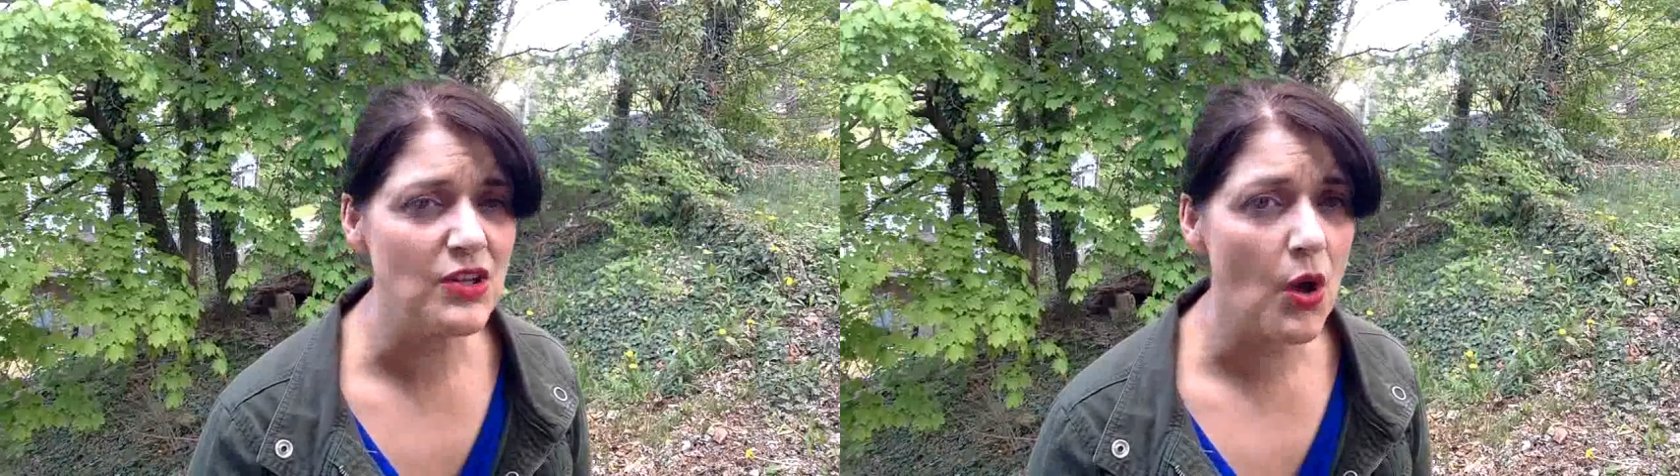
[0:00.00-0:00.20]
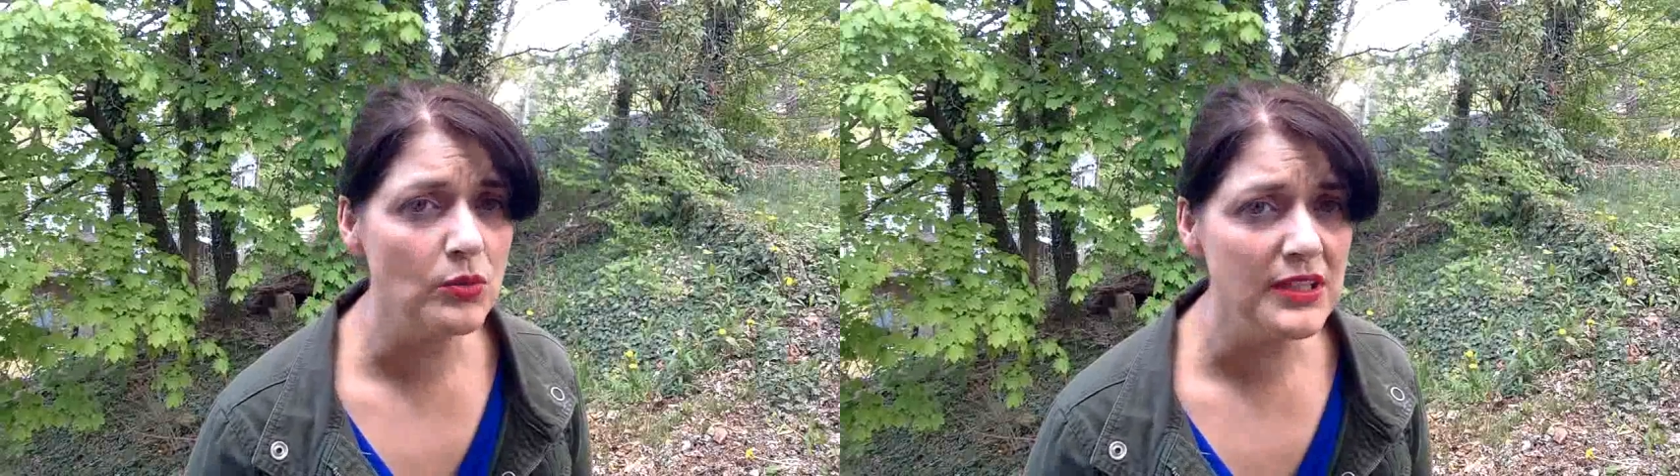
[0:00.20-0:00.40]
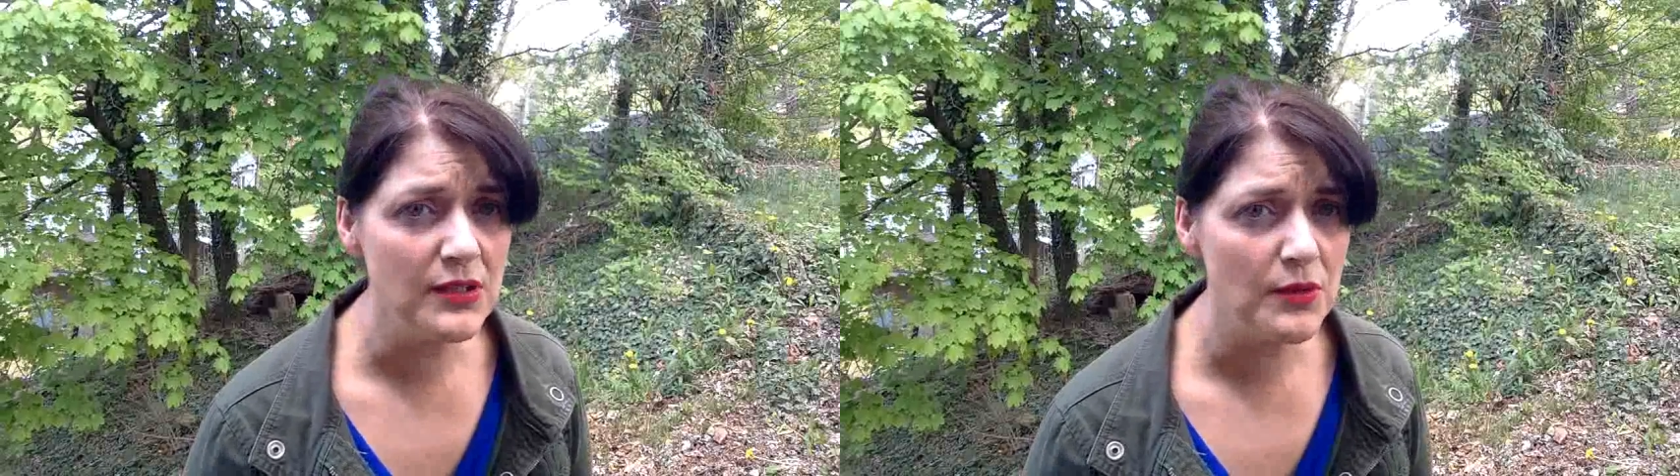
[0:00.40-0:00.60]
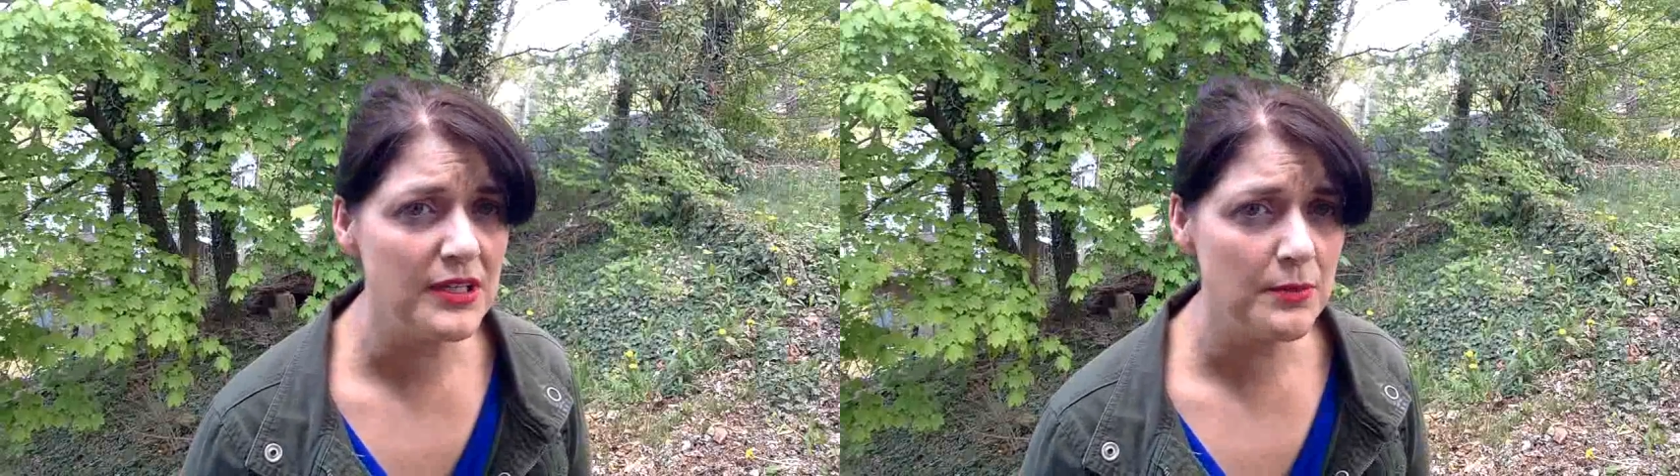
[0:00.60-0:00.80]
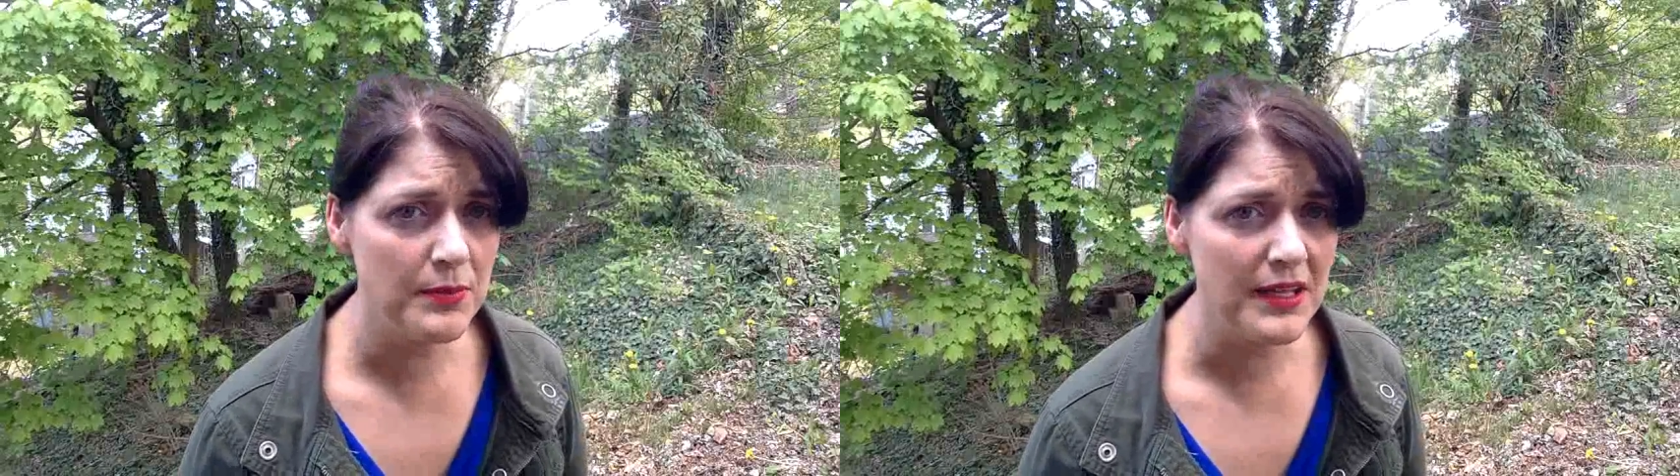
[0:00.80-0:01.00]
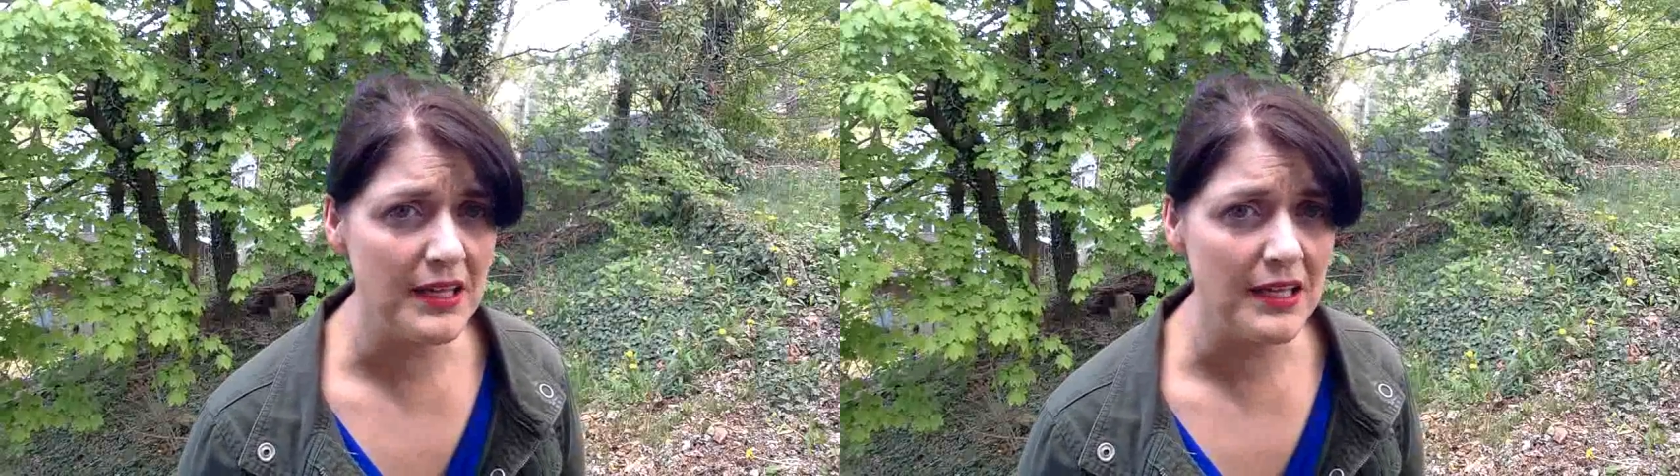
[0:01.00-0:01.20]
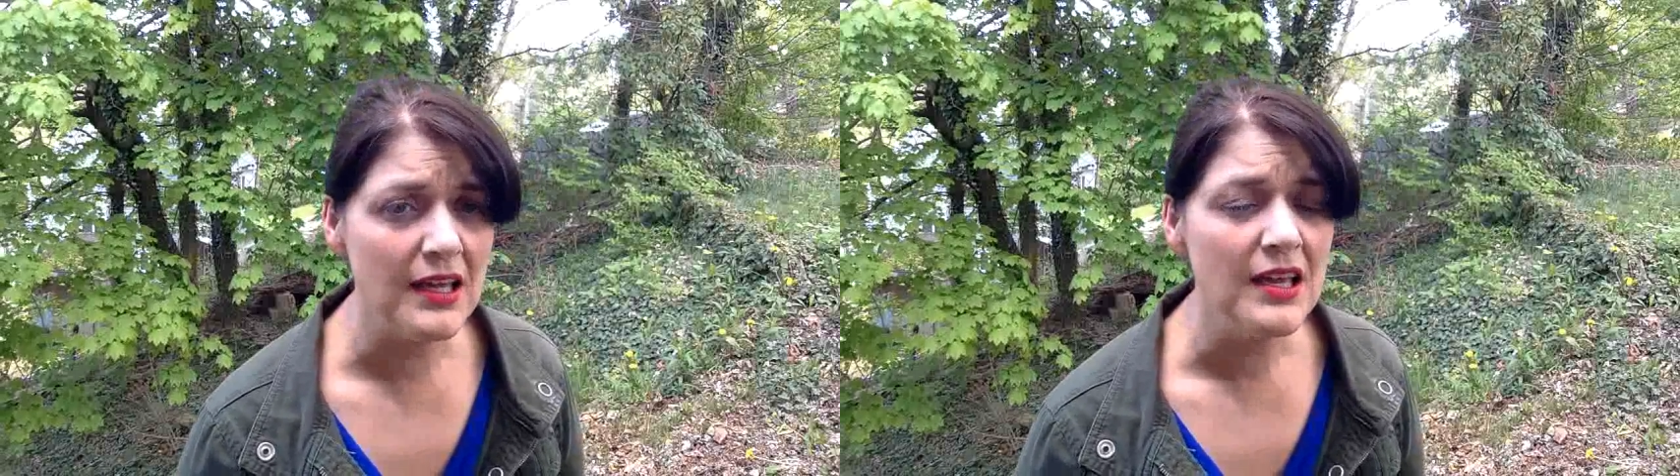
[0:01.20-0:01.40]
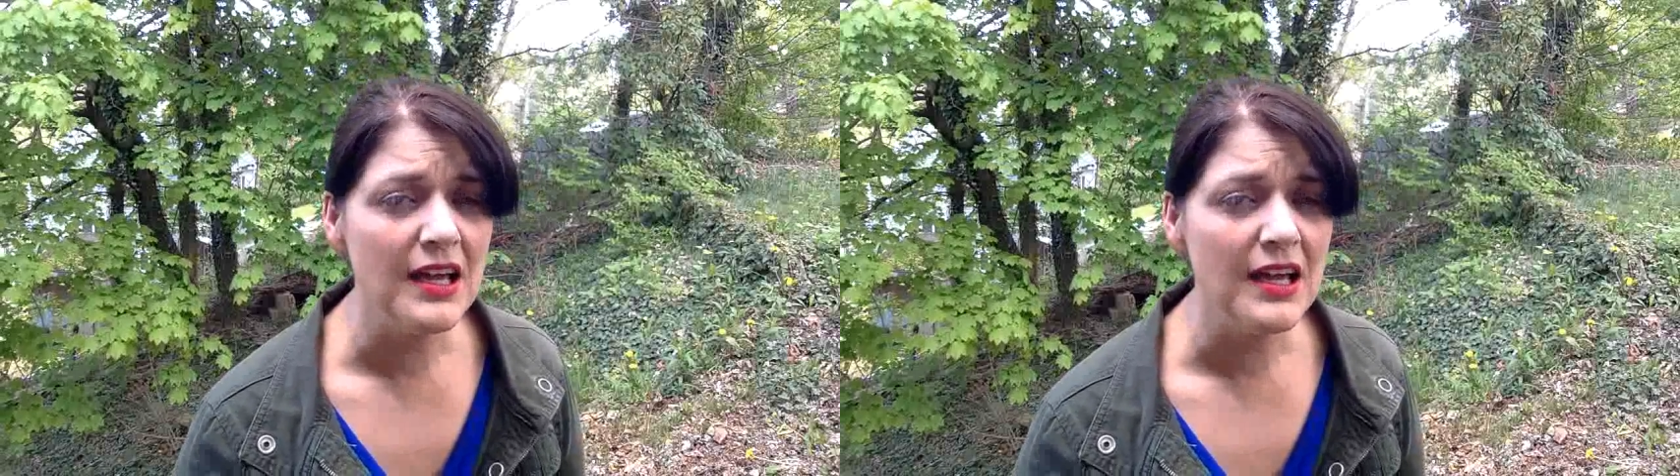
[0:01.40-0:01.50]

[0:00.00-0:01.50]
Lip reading: only going to be